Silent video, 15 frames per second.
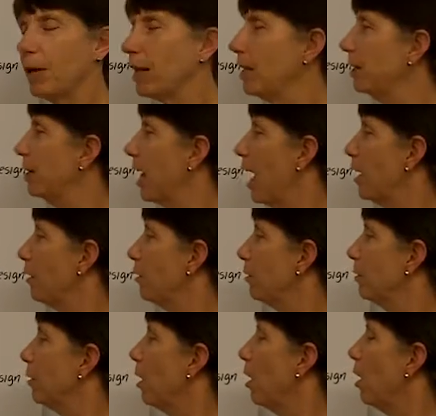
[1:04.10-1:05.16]
is that
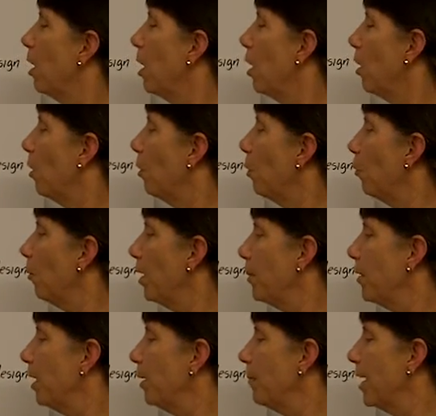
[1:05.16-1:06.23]

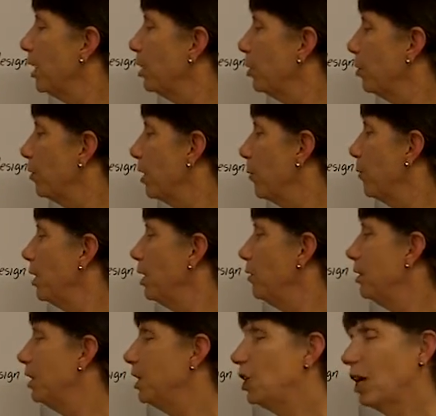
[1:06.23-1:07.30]
we want to make sure that we
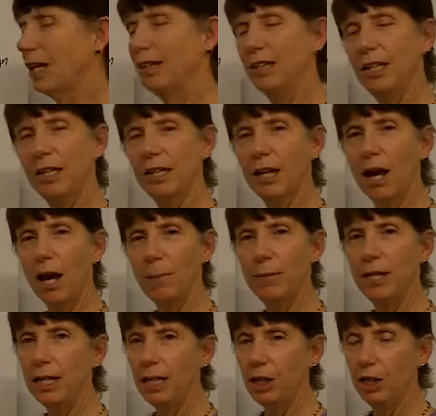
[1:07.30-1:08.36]
use
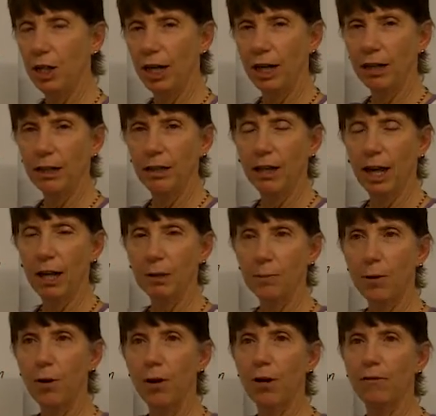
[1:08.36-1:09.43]
just-in-time teaching as
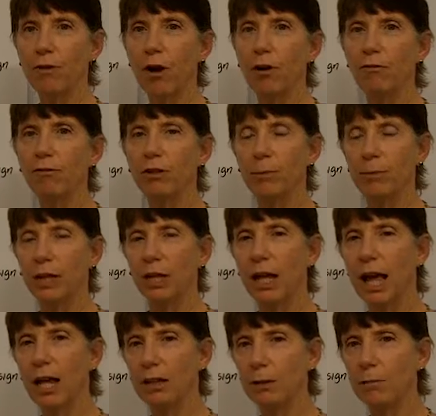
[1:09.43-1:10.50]
part of our flipped
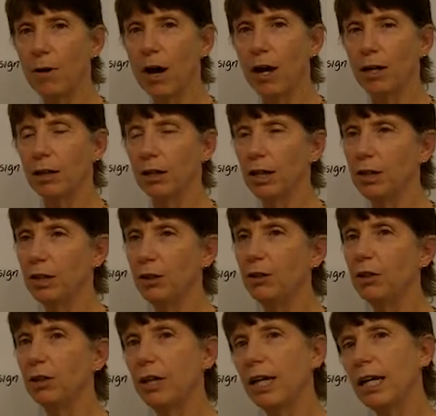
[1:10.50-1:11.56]
class model. As
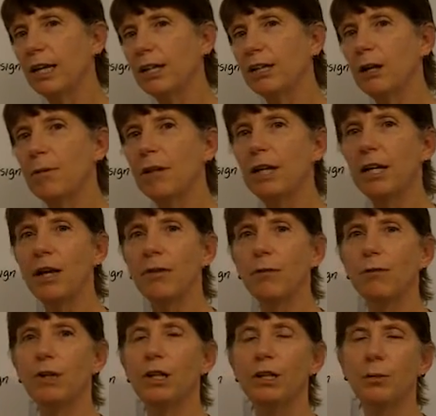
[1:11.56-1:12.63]
you're looking at some of the
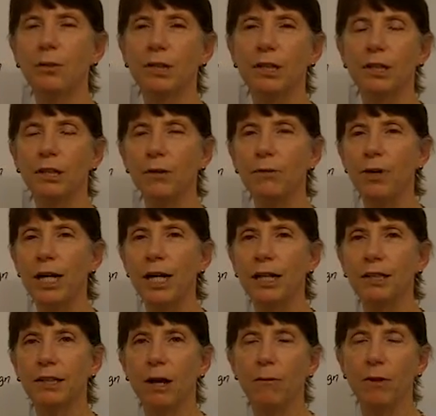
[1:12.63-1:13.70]
other resources and
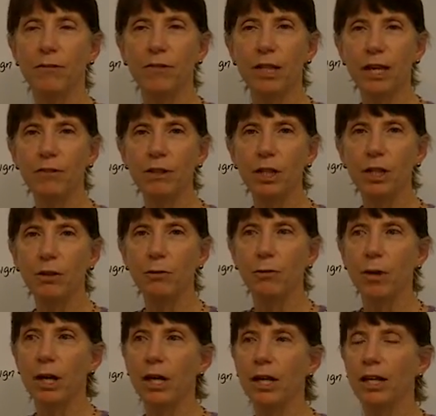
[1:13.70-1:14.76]
readings that we've given you,